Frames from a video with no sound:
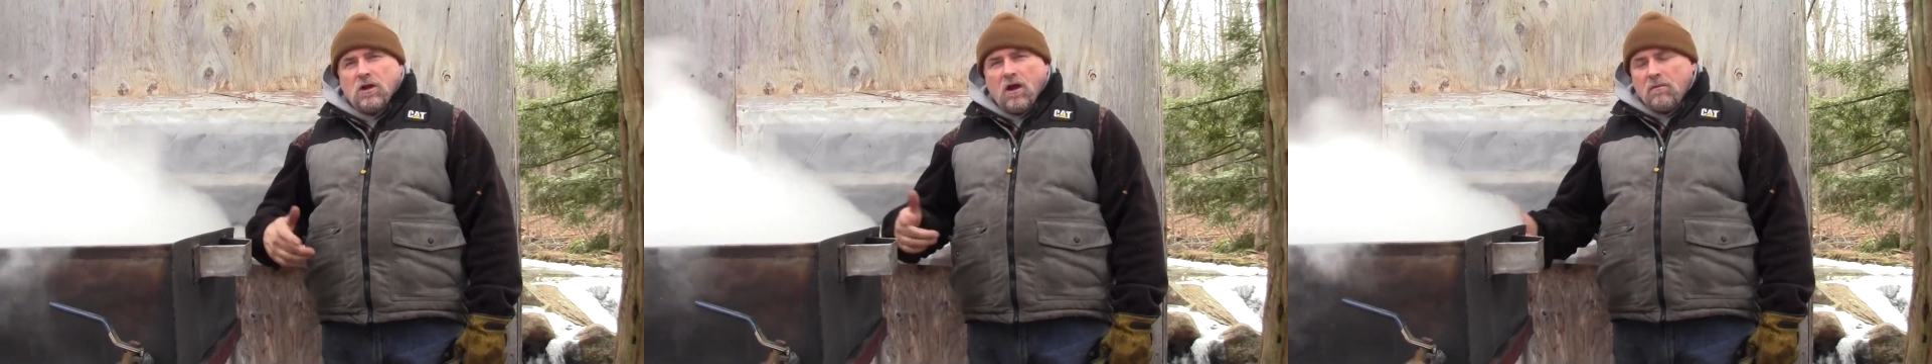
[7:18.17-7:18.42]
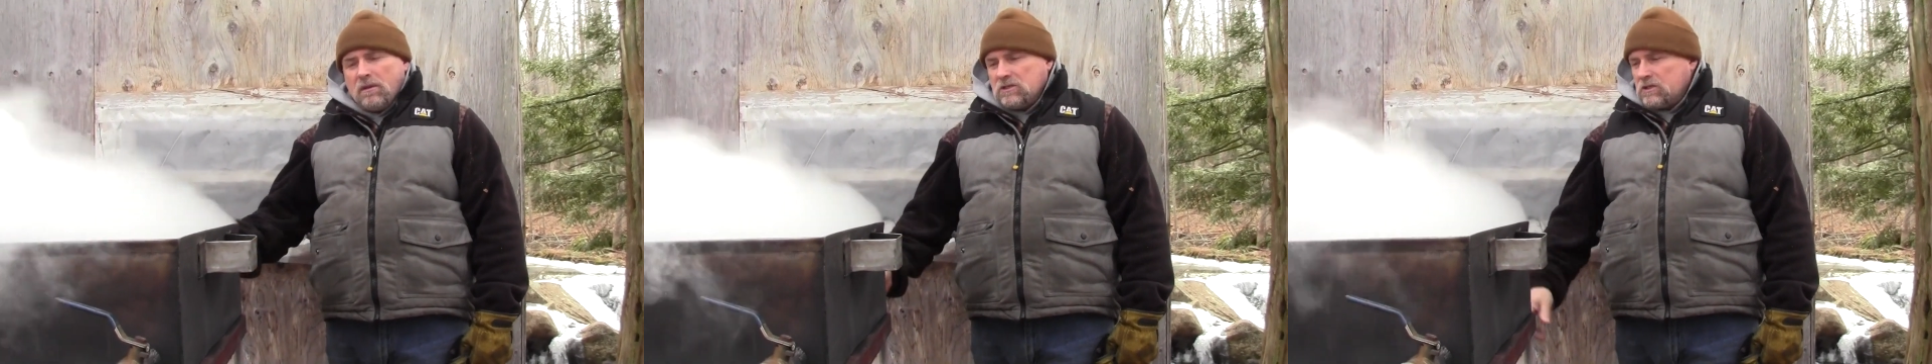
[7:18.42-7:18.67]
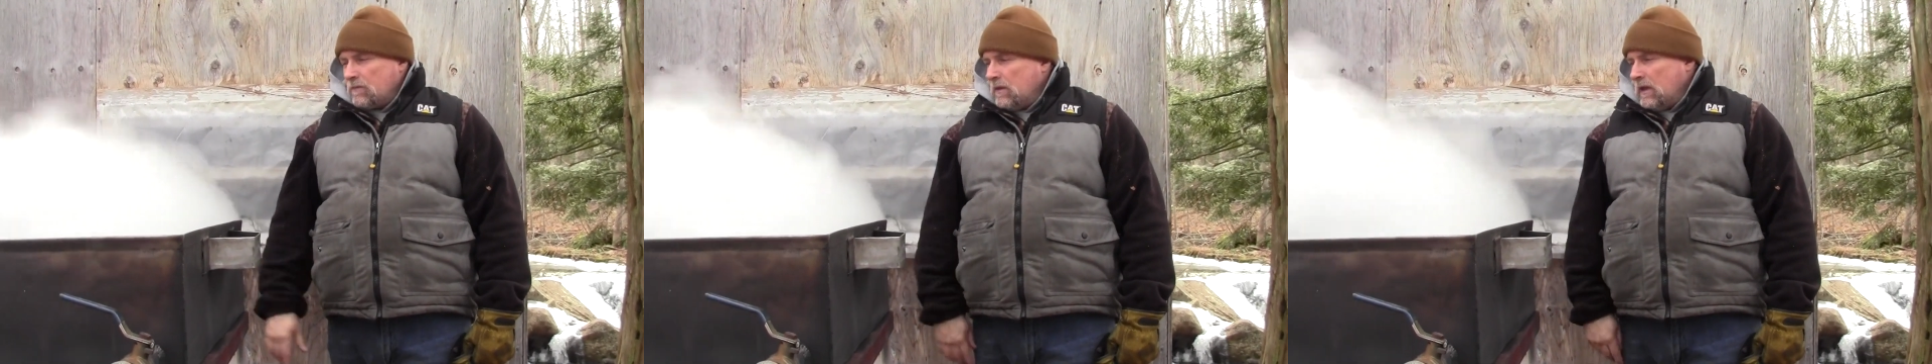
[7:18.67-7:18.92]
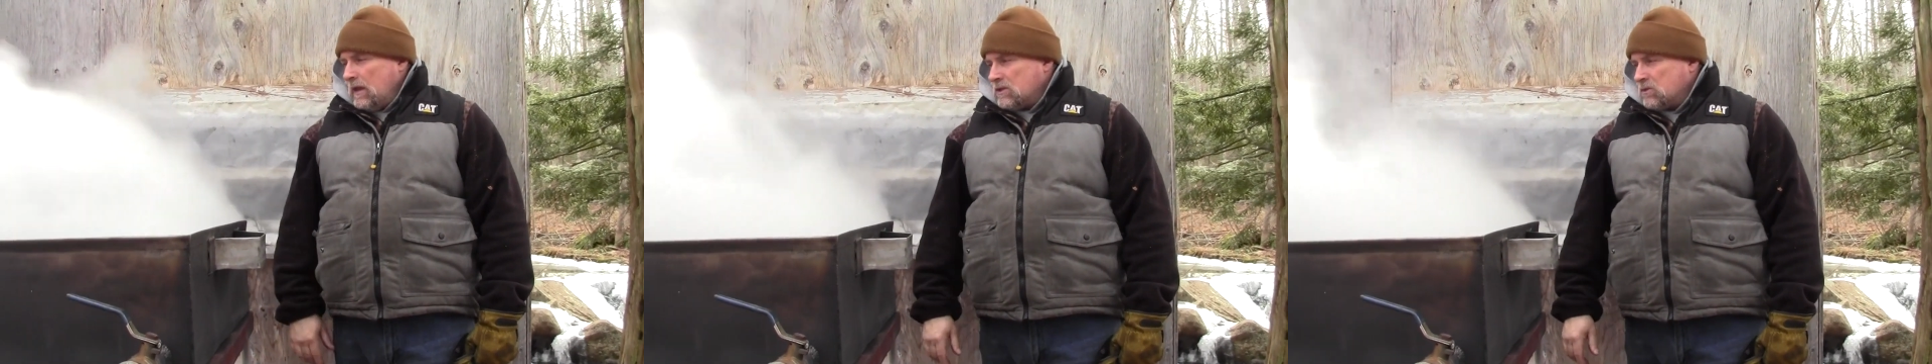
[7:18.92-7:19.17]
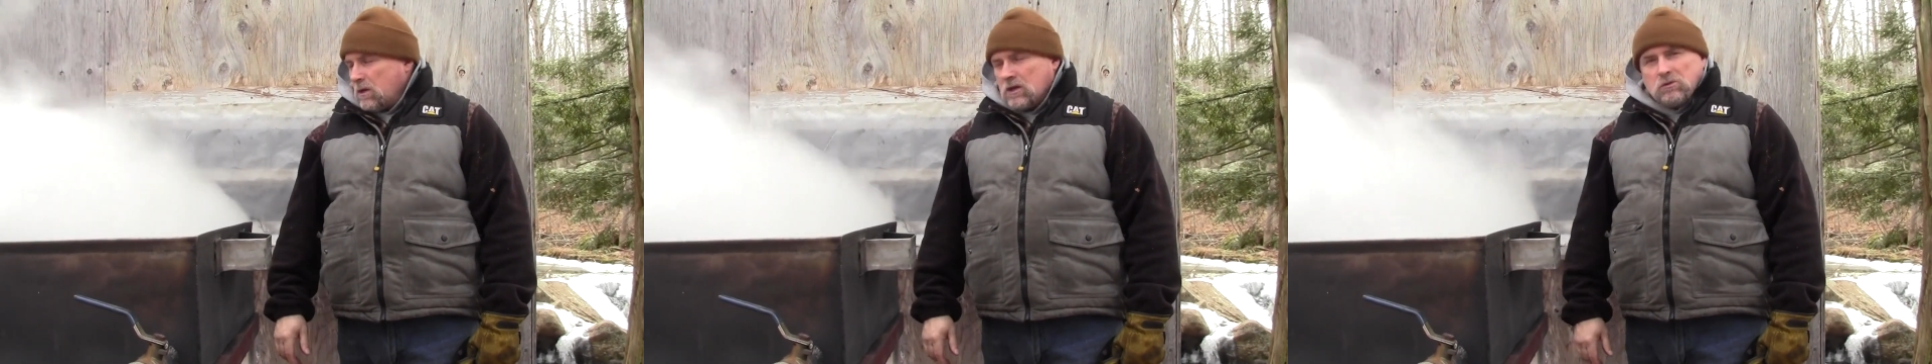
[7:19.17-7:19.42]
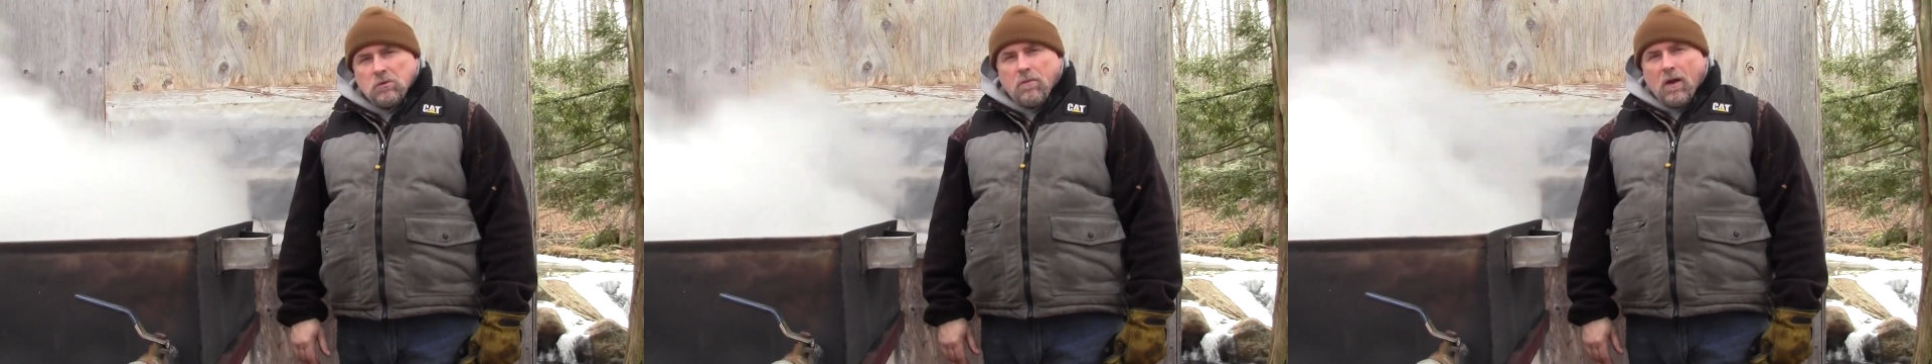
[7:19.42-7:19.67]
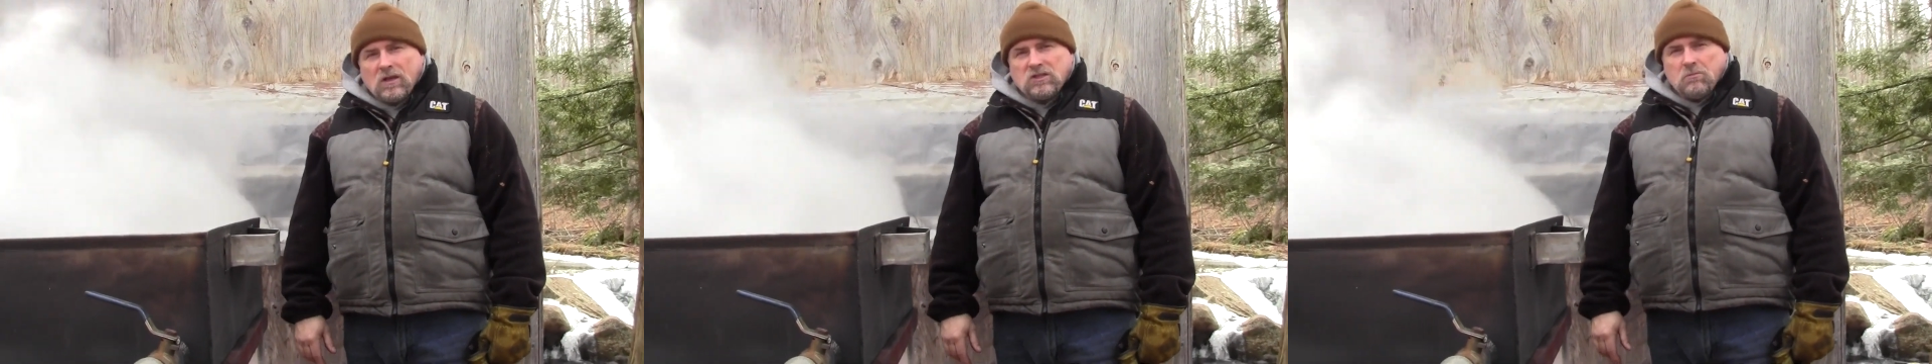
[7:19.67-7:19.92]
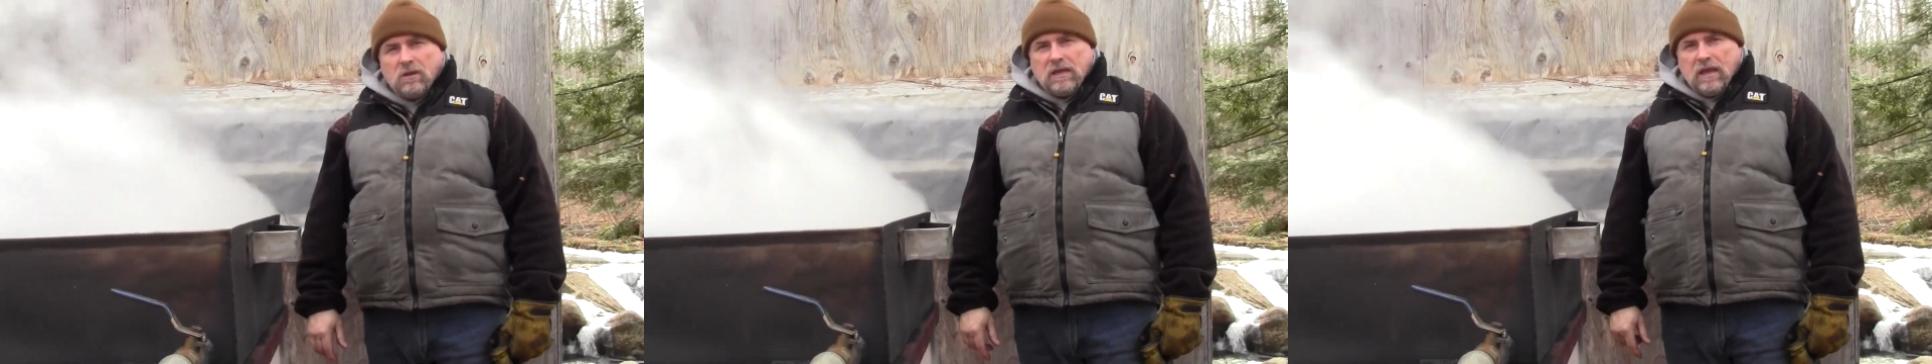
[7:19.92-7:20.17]
comments as quick as we
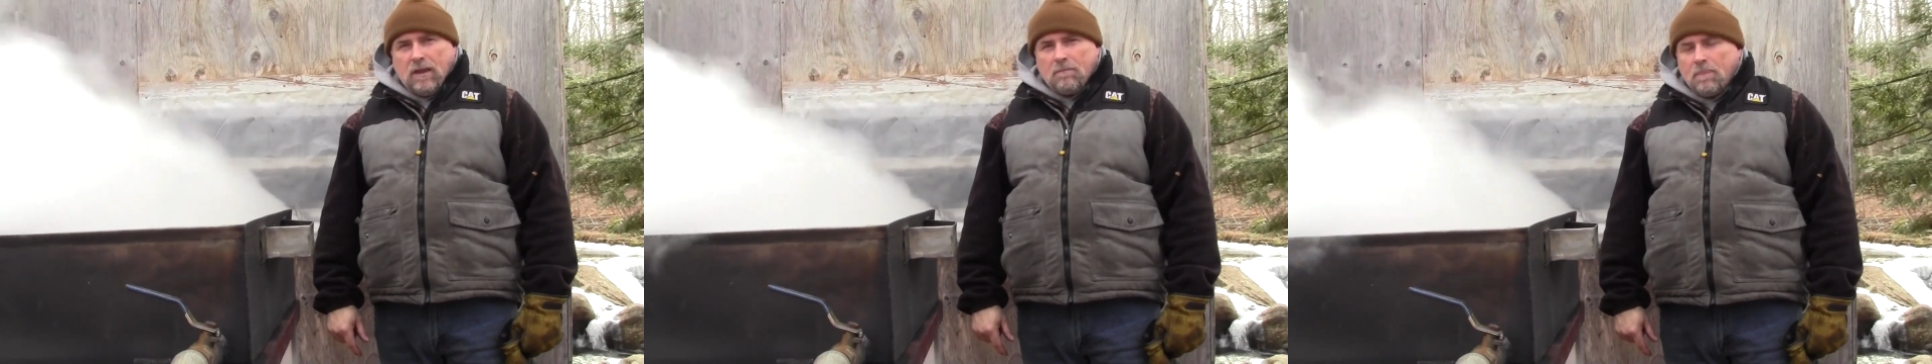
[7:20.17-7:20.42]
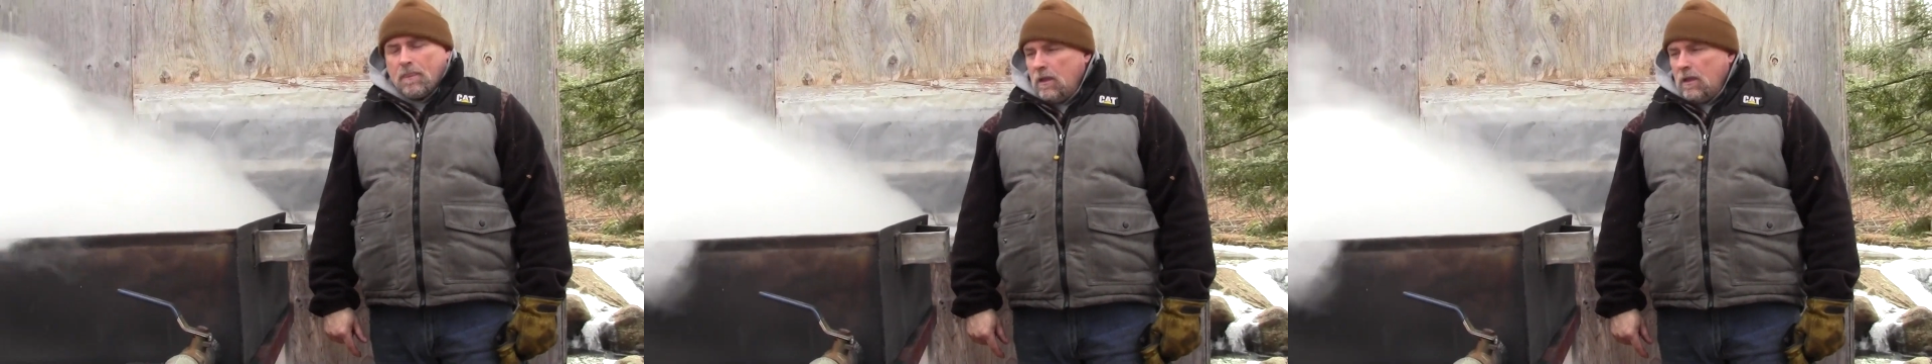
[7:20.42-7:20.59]
possibly can.